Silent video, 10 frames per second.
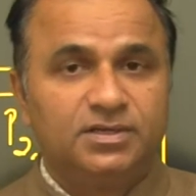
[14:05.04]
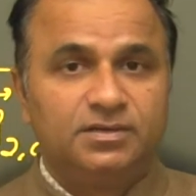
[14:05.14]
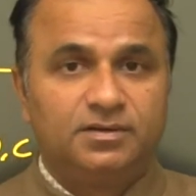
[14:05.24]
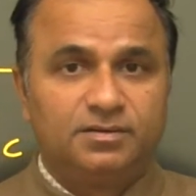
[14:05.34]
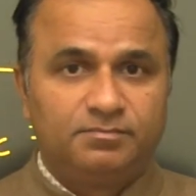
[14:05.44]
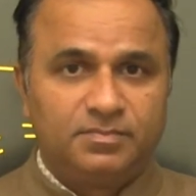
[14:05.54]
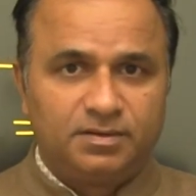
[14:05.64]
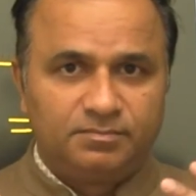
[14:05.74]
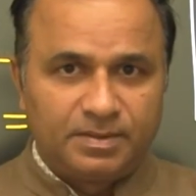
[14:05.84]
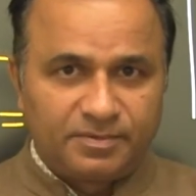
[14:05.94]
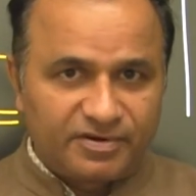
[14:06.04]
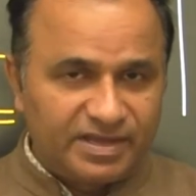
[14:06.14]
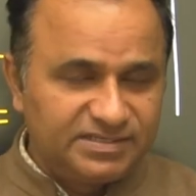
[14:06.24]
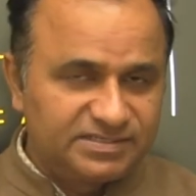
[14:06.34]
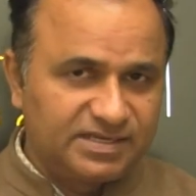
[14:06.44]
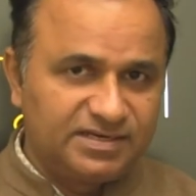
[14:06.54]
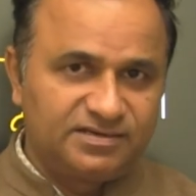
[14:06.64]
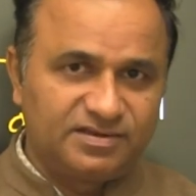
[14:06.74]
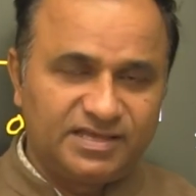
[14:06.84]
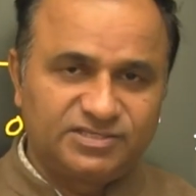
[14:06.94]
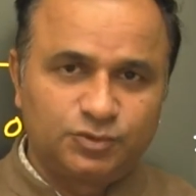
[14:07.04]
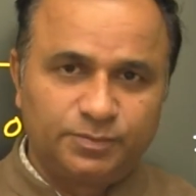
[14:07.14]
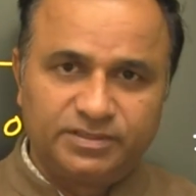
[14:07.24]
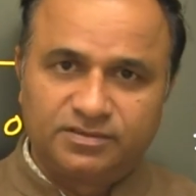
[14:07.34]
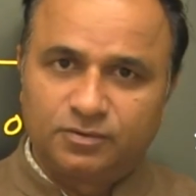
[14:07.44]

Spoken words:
memorized, and it has to be